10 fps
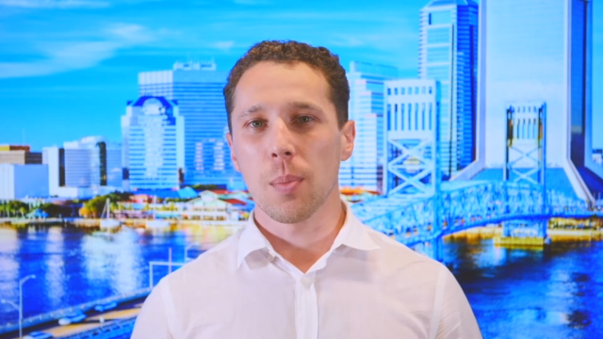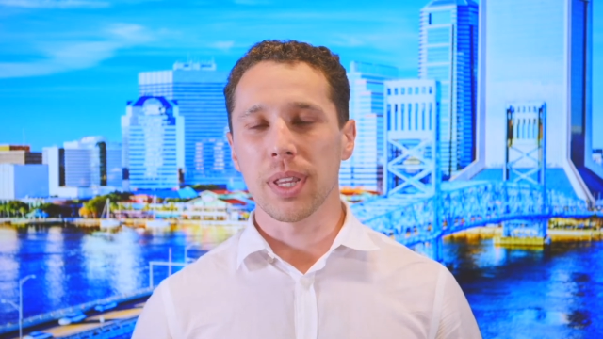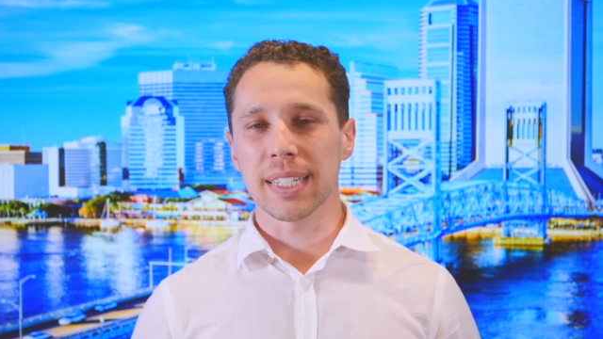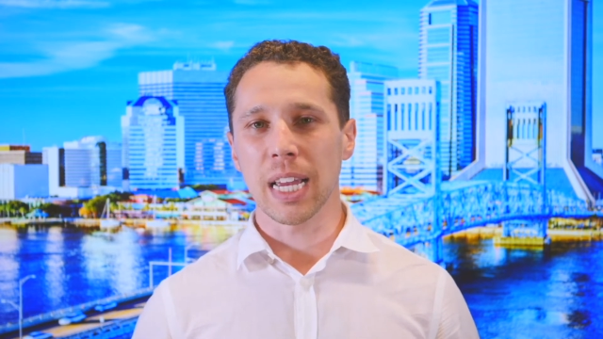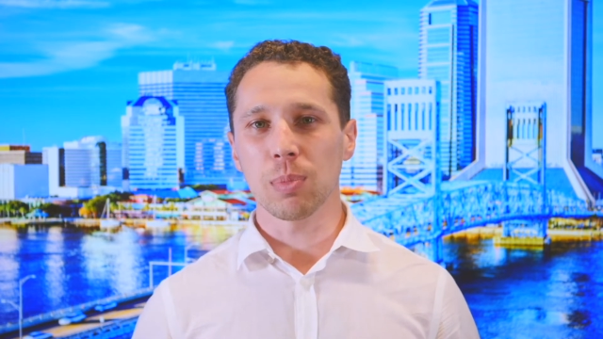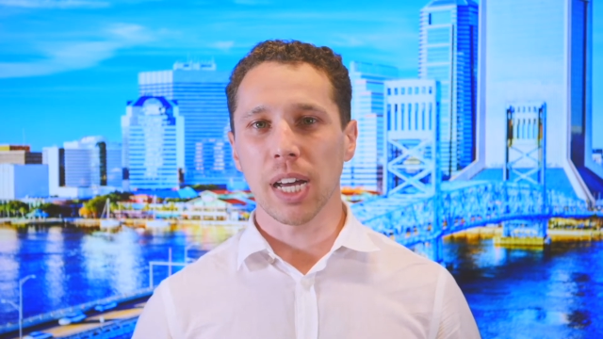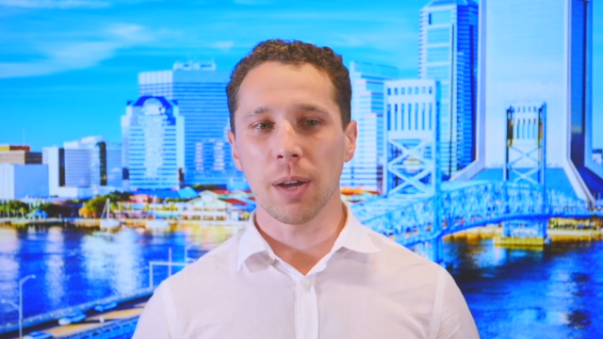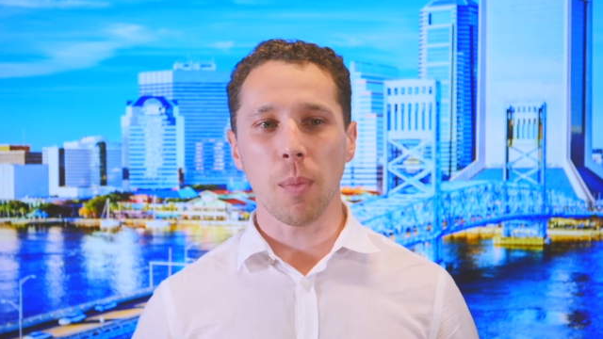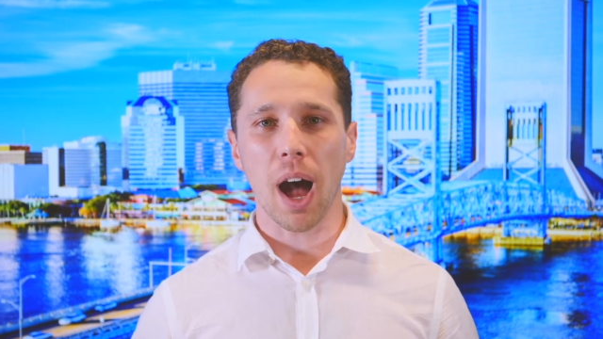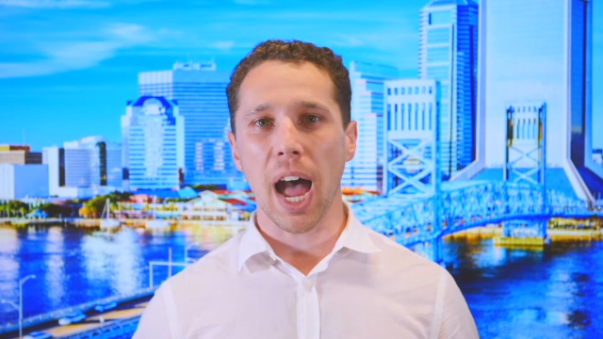But at the same
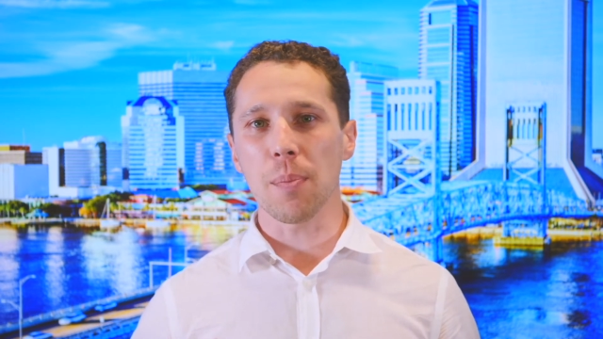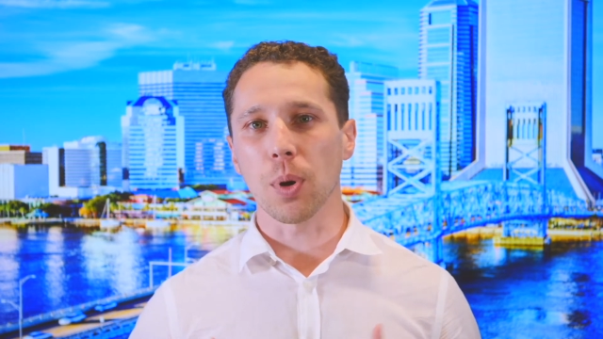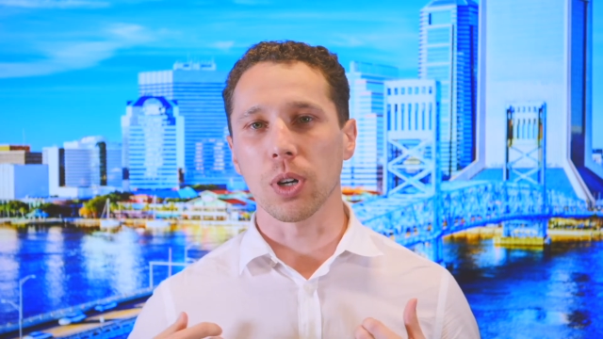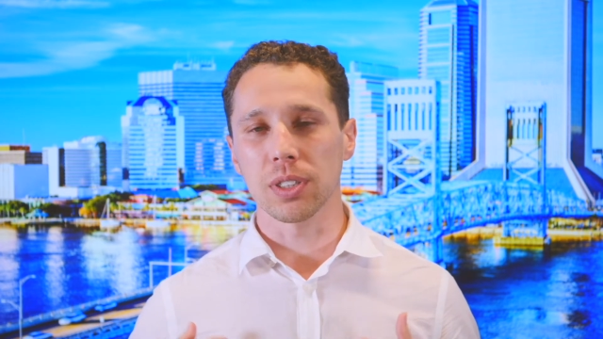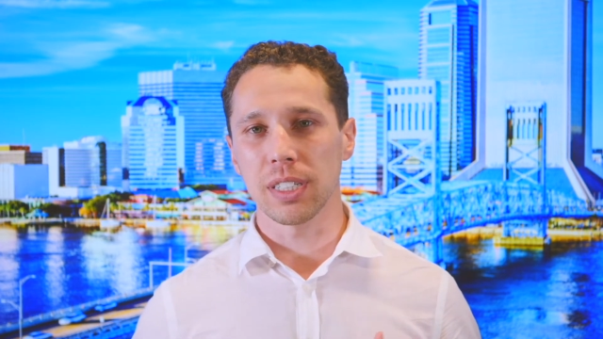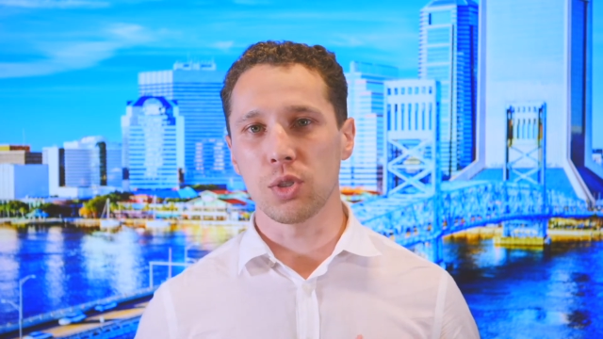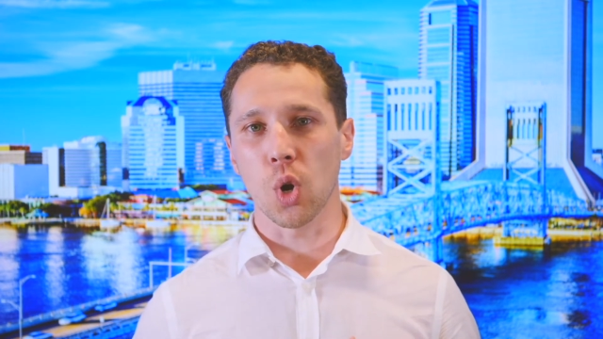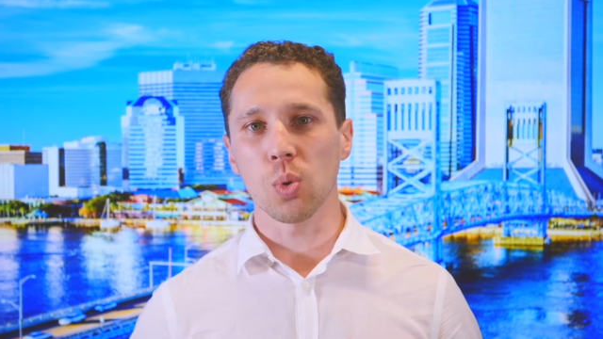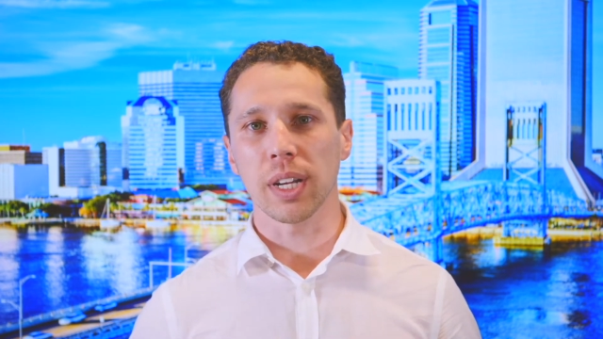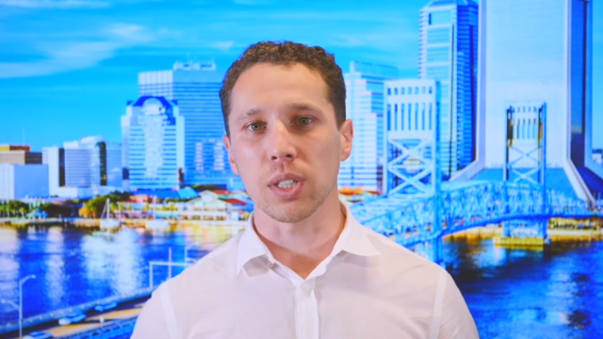time, I personally
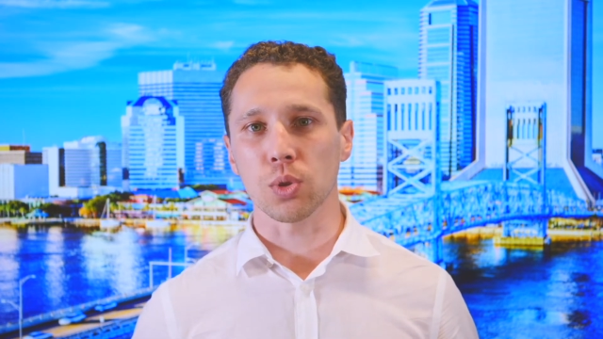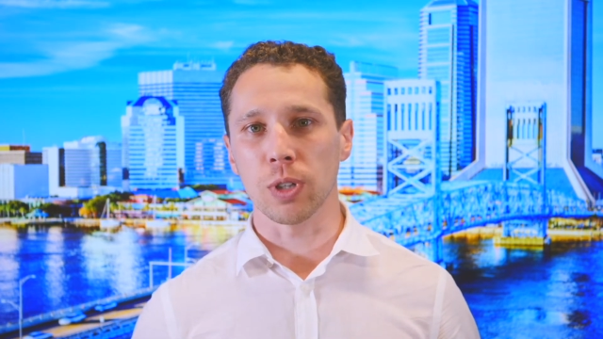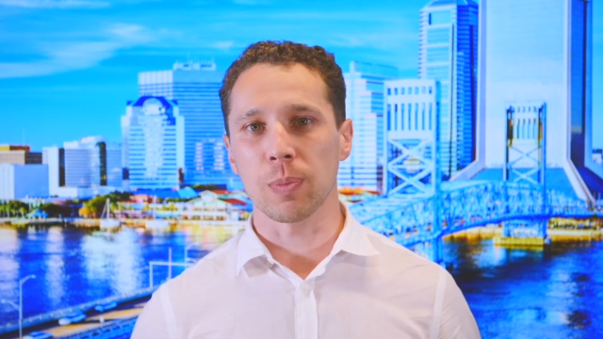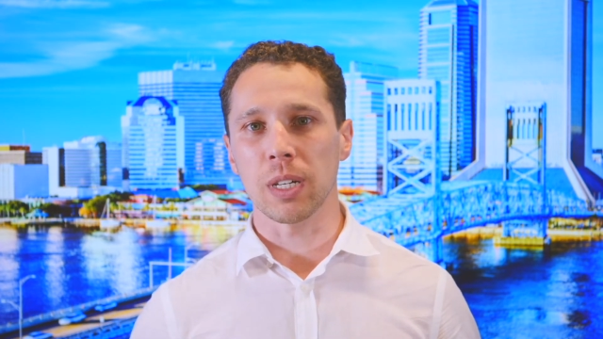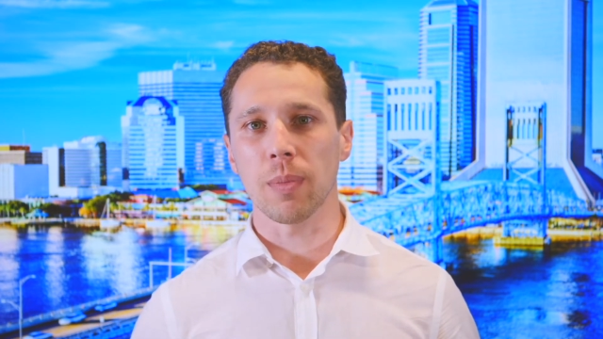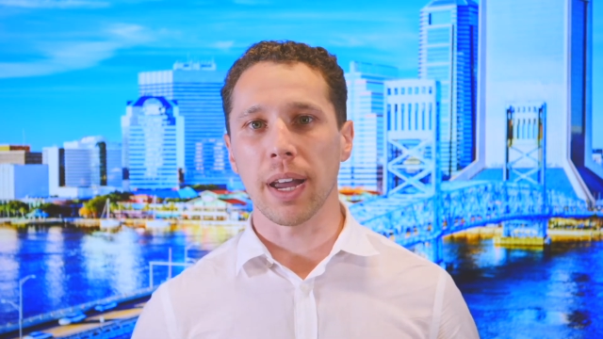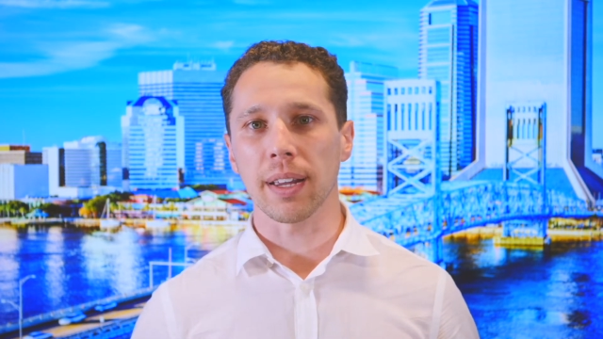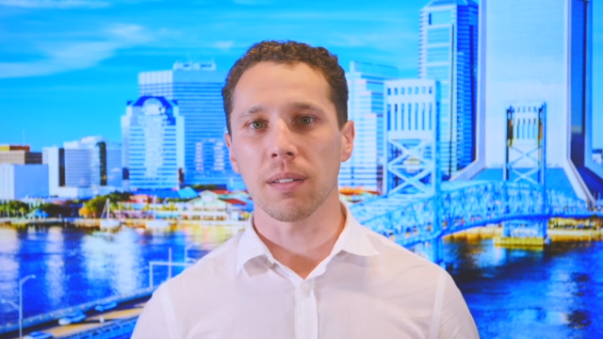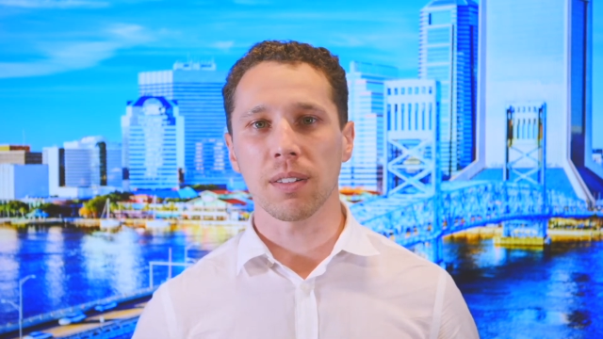don't like scripting my